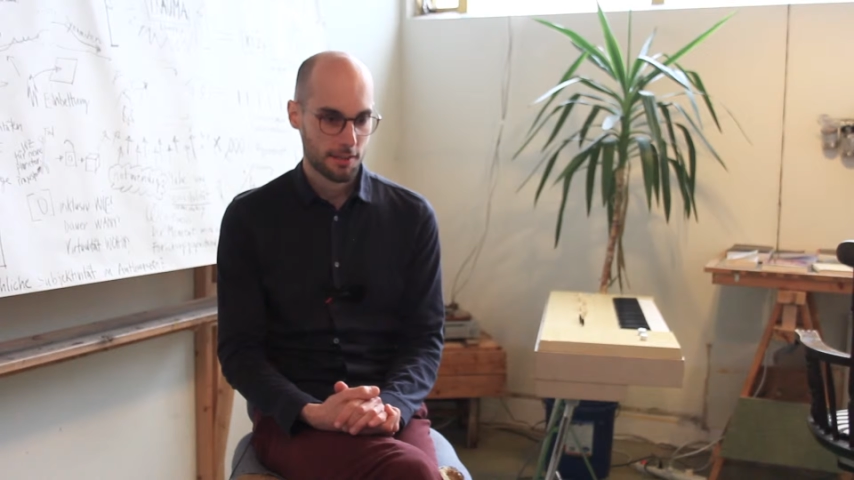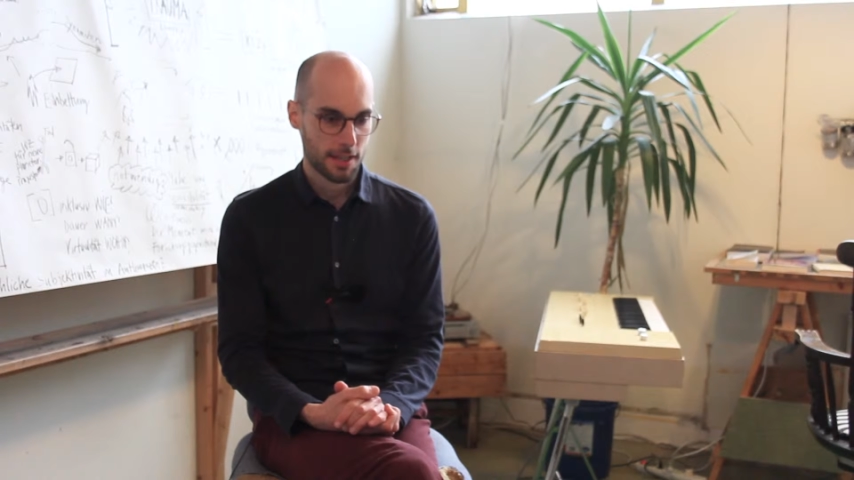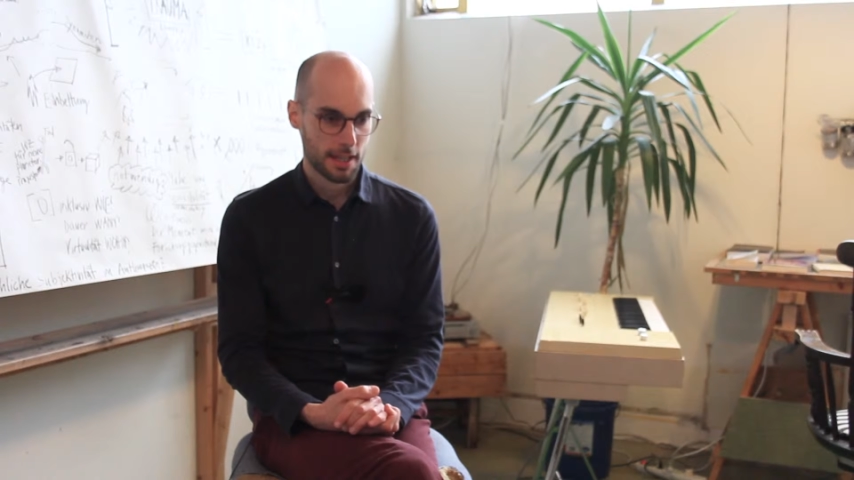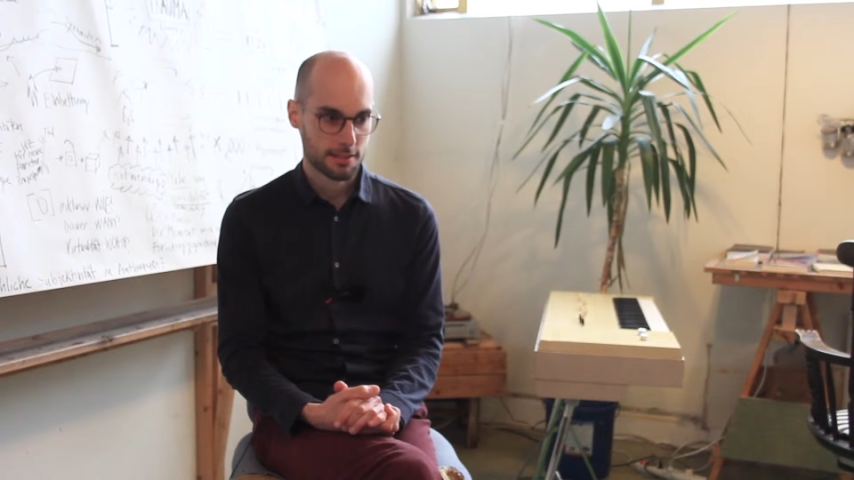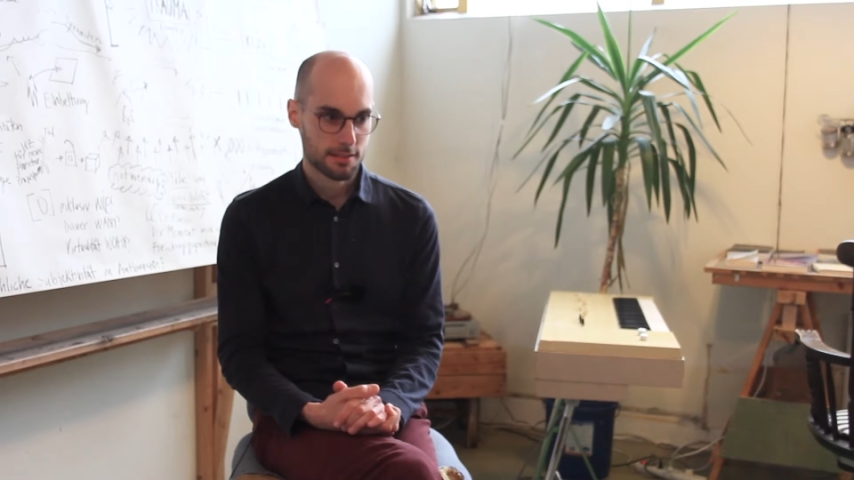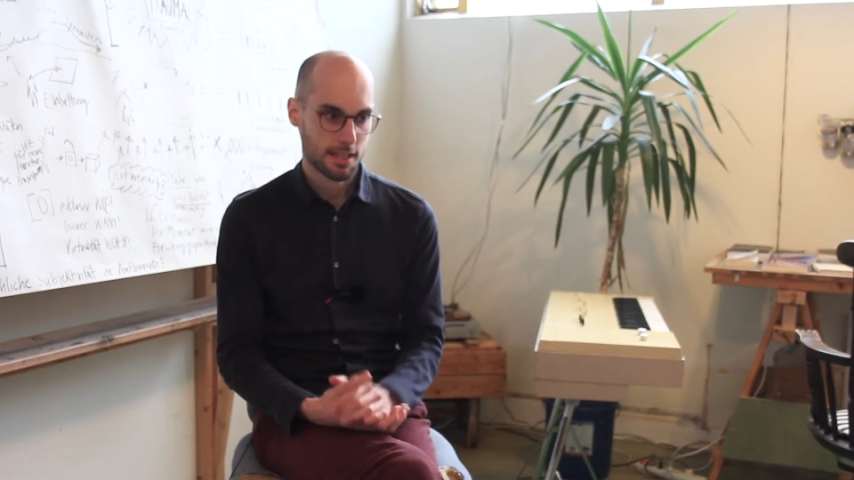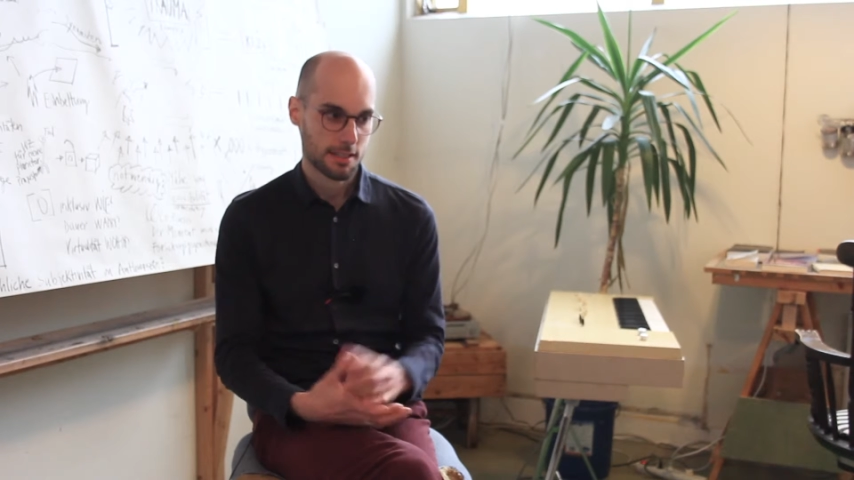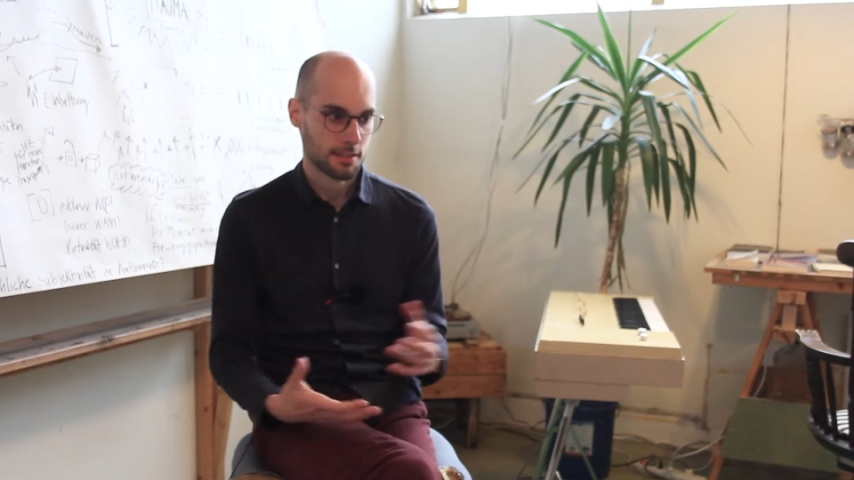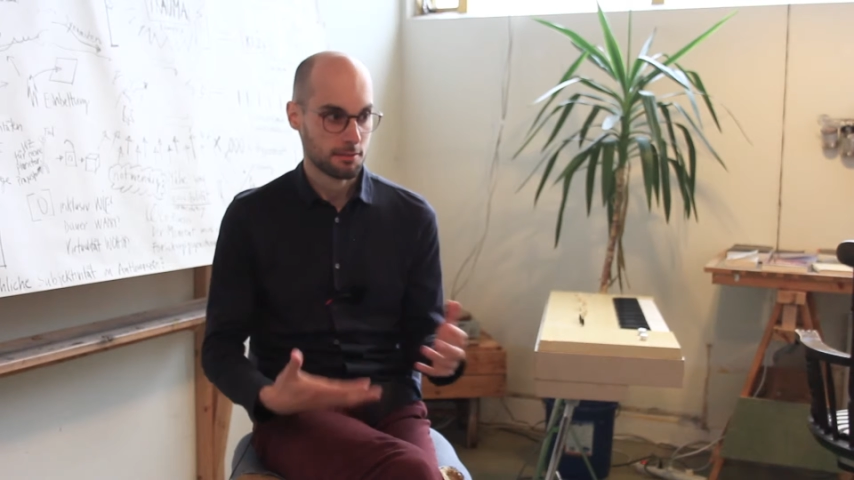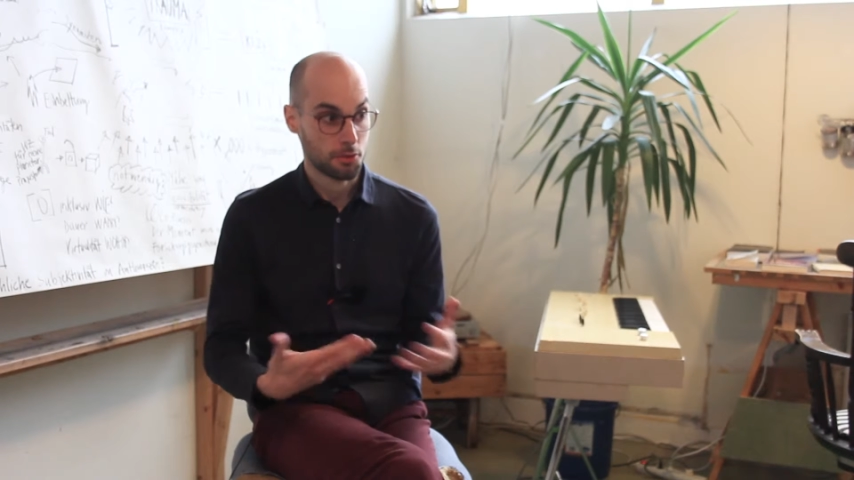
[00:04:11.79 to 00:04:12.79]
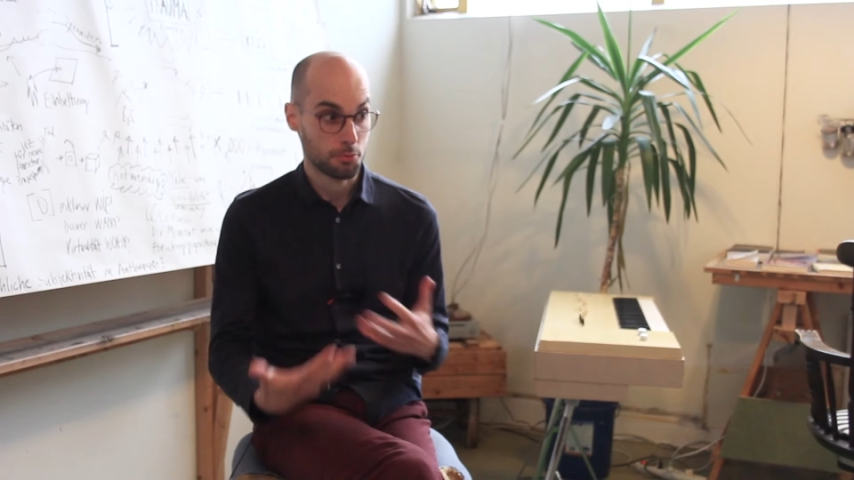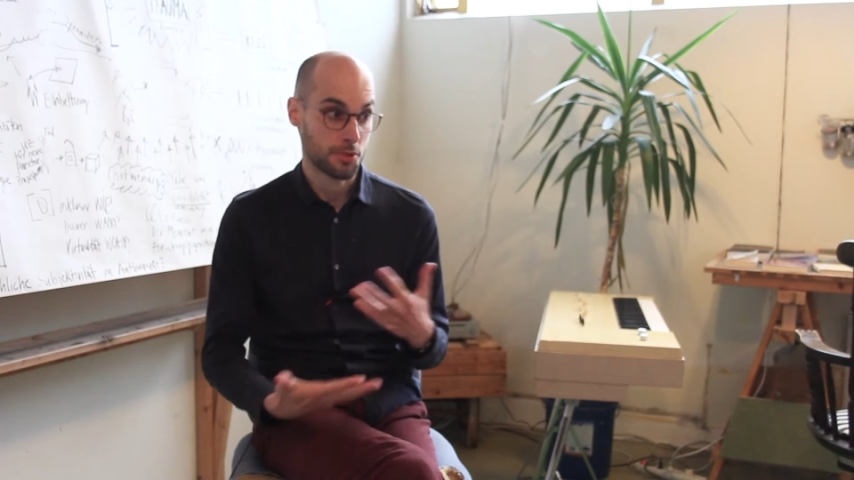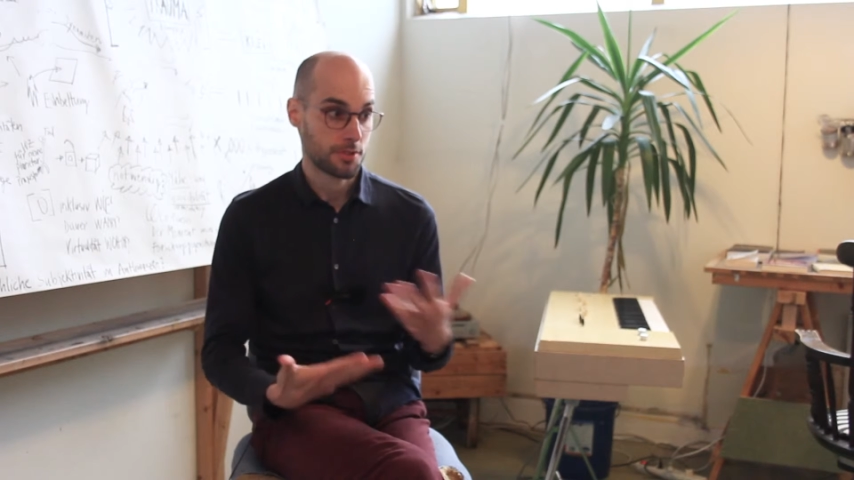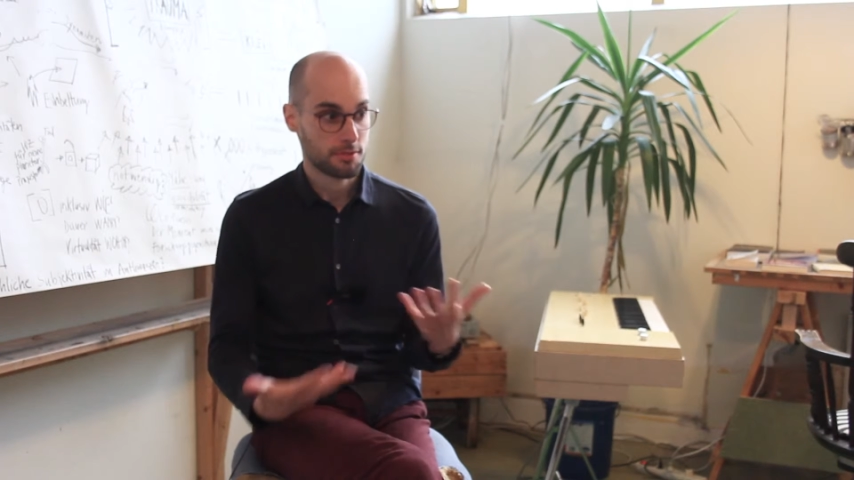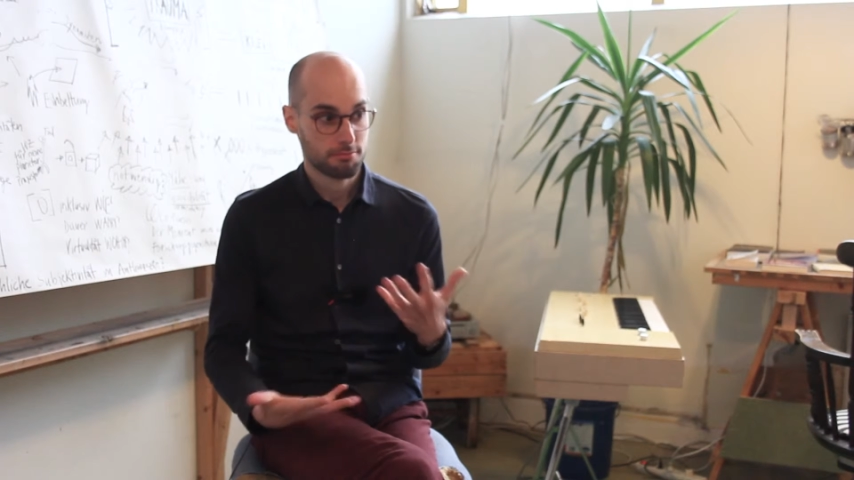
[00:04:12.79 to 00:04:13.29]
that has an
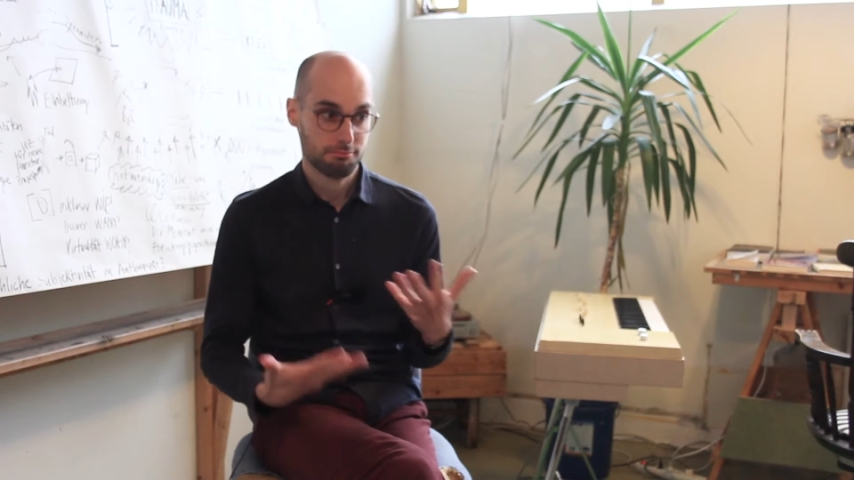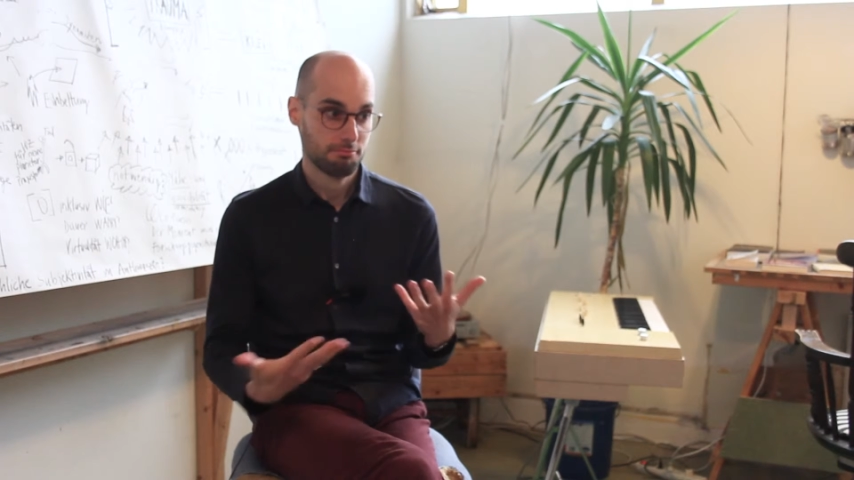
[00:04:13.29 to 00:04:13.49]
almost